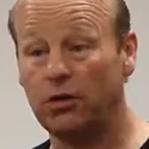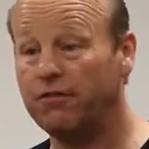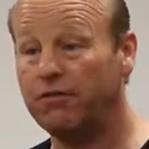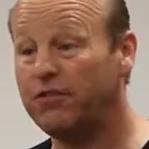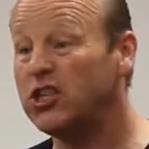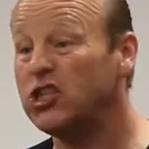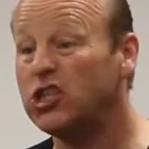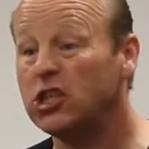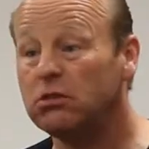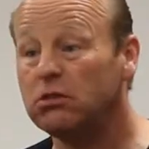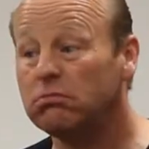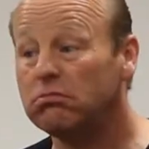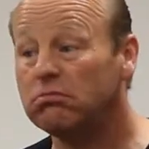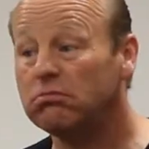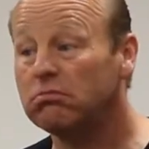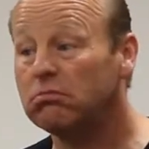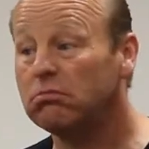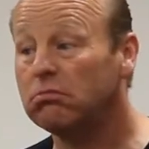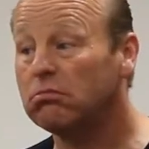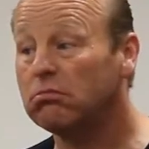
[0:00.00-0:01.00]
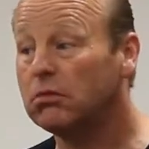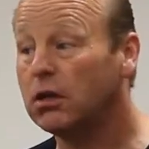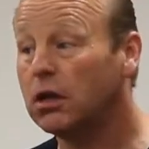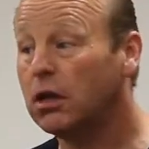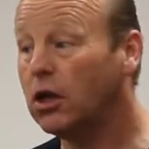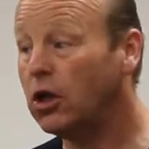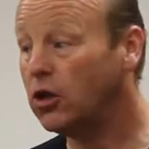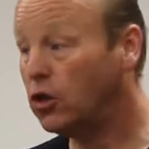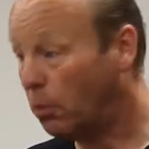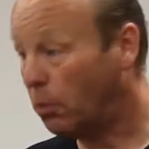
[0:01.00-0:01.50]
or your vision,
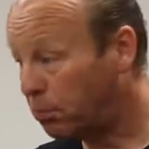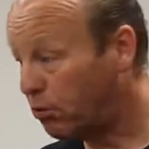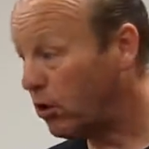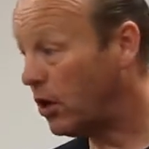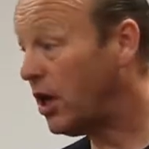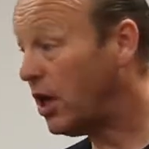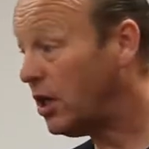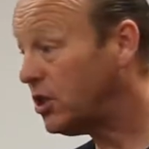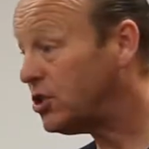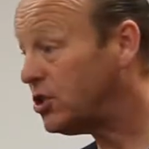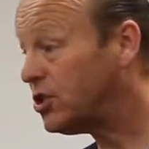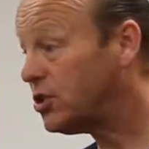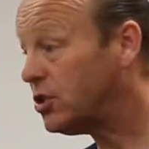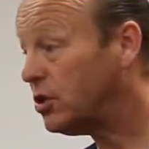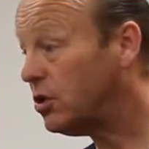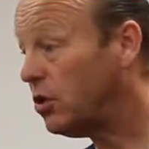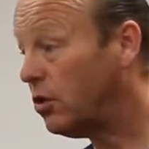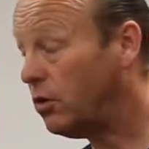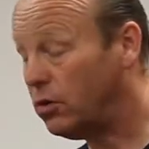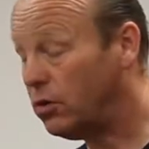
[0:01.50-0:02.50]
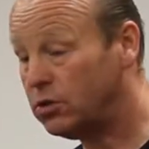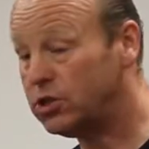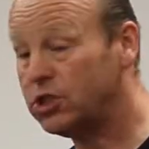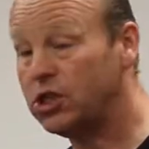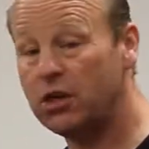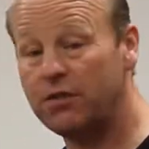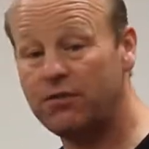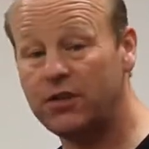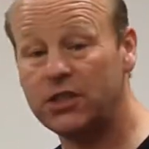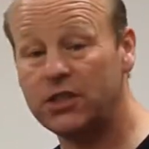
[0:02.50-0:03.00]
your products or
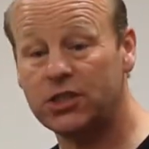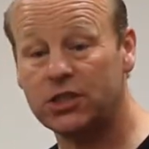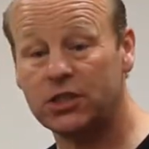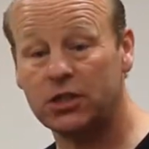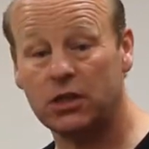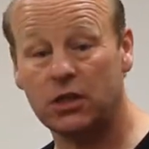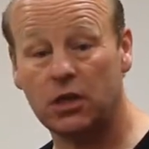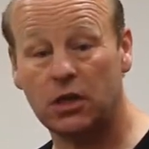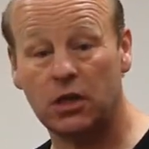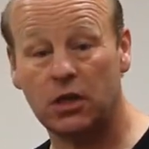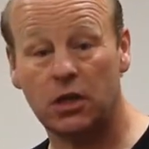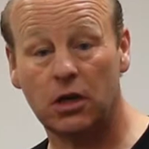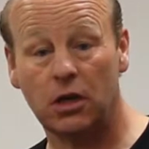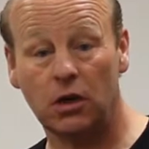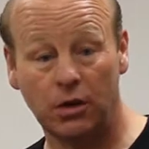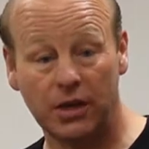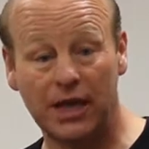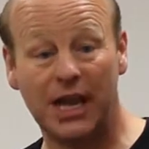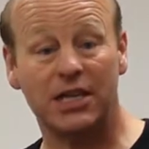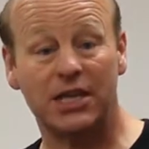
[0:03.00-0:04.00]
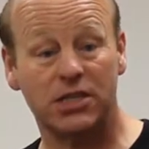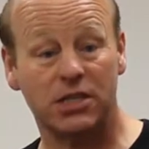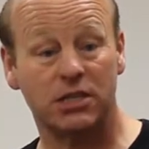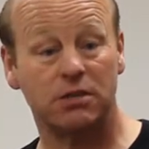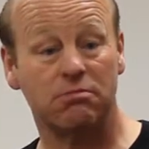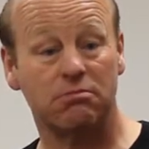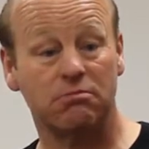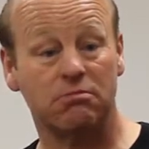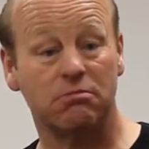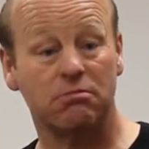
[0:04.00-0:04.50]
your service, or
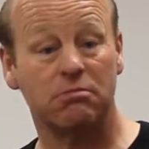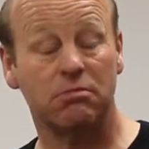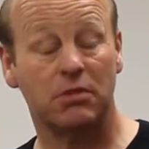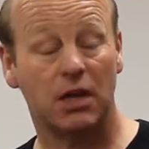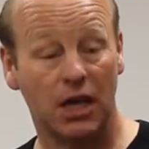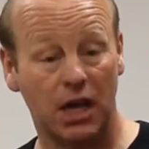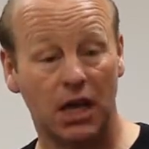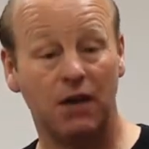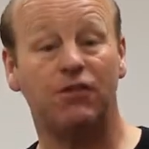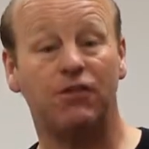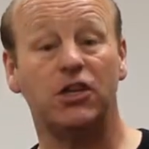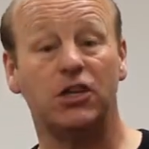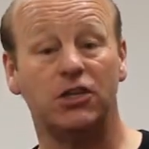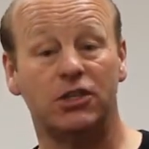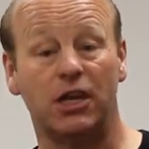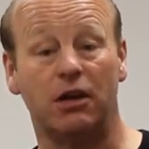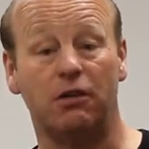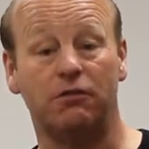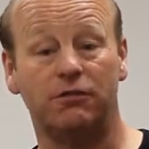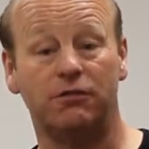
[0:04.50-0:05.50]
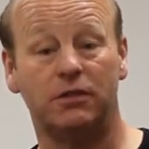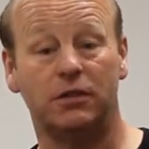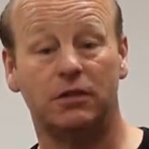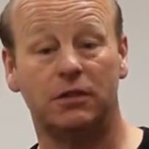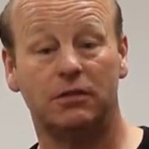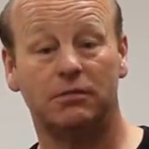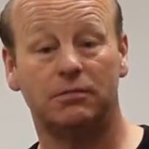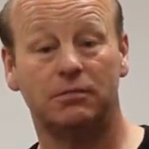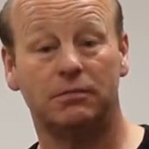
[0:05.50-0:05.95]
yes, even yourself.